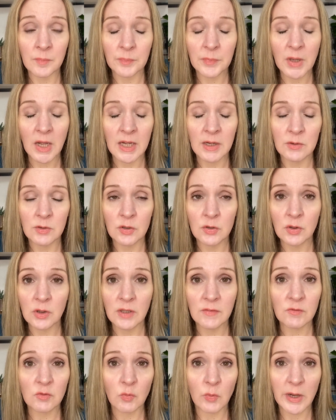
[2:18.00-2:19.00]
I
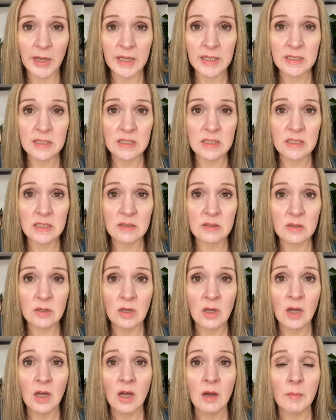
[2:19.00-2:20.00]
lift weights.
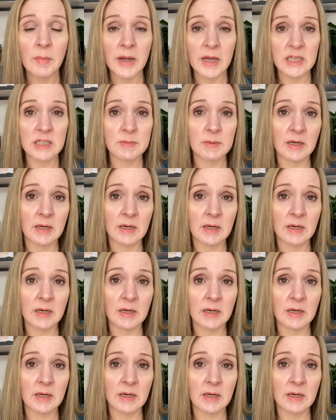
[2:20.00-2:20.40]
My husband